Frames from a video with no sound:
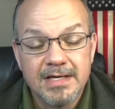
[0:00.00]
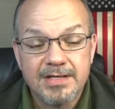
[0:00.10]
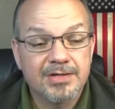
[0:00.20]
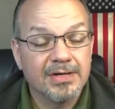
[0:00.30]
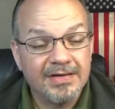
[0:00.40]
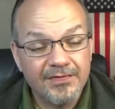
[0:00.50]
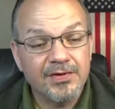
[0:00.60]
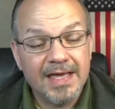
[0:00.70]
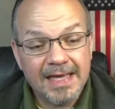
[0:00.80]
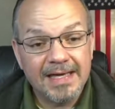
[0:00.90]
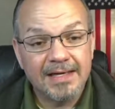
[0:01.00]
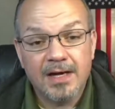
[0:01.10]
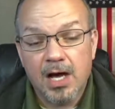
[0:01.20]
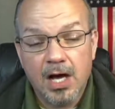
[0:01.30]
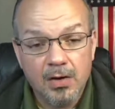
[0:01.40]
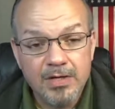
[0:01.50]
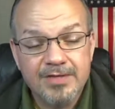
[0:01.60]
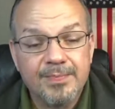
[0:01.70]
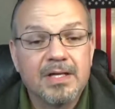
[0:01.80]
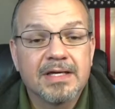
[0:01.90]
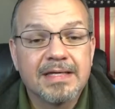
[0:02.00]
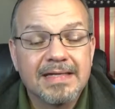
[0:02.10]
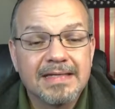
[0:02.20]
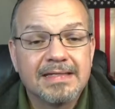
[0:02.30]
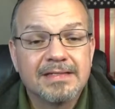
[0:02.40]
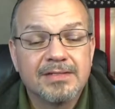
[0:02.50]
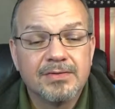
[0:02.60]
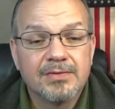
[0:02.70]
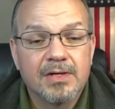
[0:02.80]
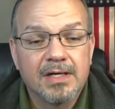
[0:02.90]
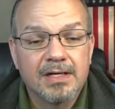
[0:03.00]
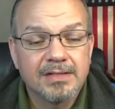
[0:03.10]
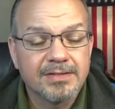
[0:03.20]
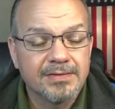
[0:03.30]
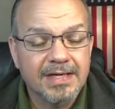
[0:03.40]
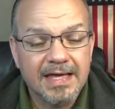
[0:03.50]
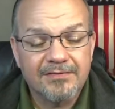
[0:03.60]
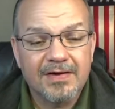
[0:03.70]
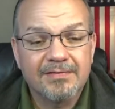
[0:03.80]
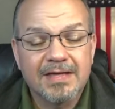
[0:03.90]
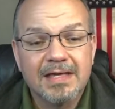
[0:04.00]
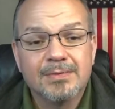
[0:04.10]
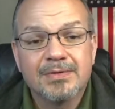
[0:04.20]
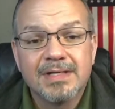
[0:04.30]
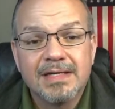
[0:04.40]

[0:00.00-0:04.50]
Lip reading: So if you can, always plug it in to a Cat 5 cable